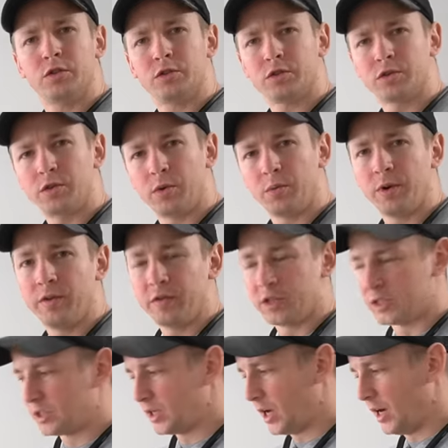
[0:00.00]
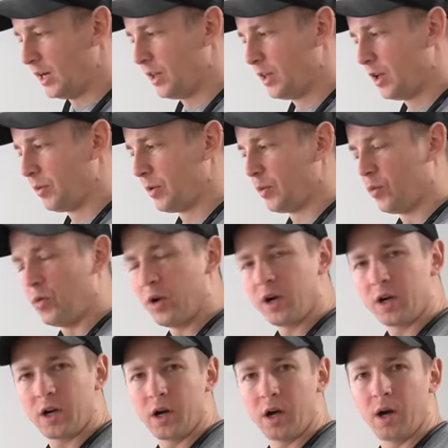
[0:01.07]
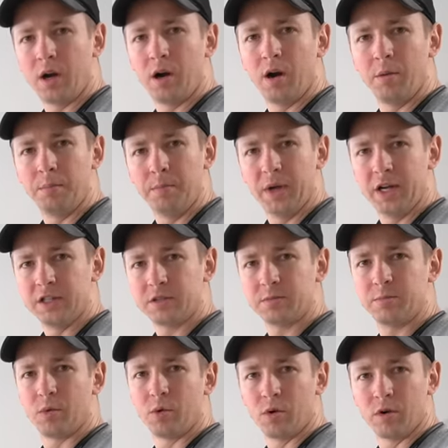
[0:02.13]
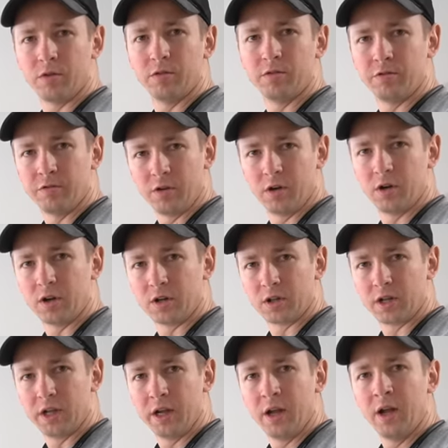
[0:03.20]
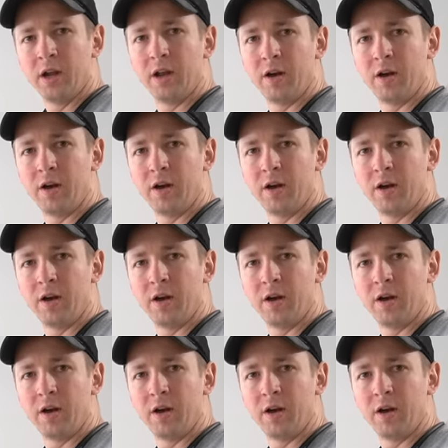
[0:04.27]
So we've decided that we want to cut our baseboard vertically.